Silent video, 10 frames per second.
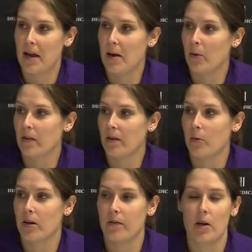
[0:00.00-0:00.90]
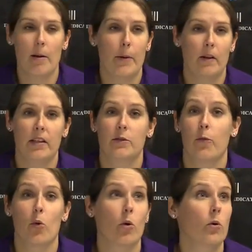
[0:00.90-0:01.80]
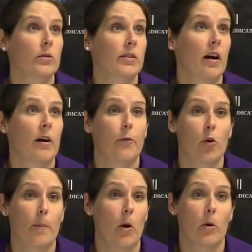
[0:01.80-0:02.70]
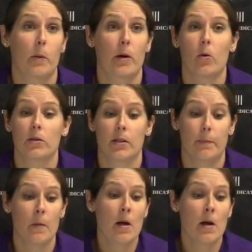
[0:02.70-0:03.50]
game right there. We're giving up at least four power play goals